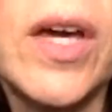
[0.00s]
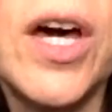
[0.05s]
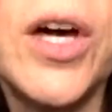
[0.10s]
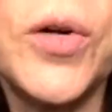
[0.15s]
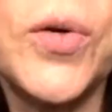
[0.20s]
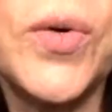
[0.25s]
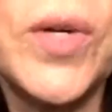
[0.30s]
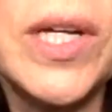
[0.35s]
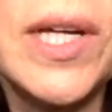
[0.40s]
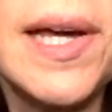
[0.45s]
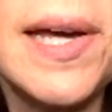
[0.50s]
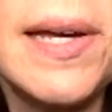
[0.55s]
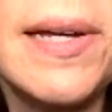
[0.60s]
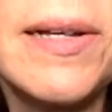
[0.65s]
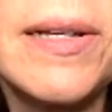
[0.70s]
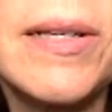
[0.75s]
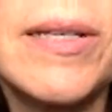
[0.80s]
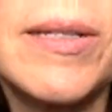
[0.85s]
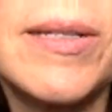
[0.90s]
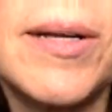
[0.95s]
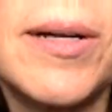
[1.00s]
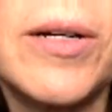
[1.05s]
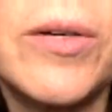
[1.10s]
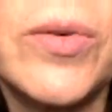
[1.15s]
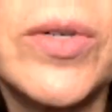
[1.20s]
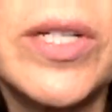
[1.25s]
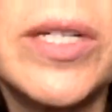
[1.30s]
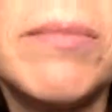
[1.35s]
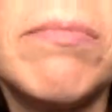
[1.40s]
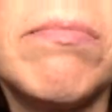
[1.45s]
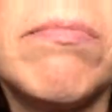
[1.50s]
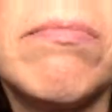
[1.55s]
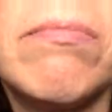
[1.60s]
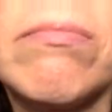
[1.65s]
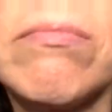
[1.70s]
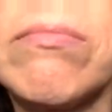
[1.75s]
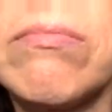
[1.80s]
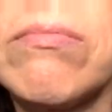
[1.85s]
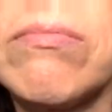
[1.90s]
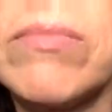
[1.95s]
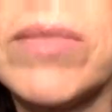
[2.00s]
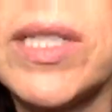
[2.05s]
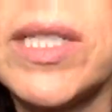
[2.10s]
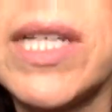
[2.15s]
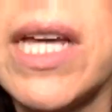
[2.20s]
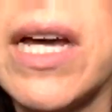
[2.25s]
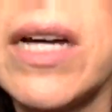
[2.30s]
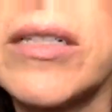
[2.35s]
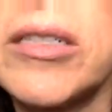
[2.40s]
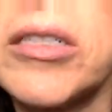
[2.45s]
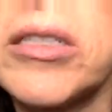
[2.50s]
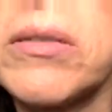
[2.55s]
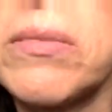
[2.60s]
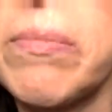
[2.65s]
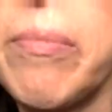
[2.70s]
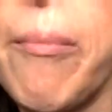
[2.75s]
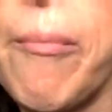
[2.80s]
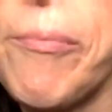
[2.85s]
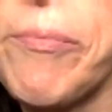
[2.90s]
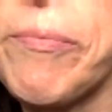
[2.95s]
hungry cakes, hungry snacks.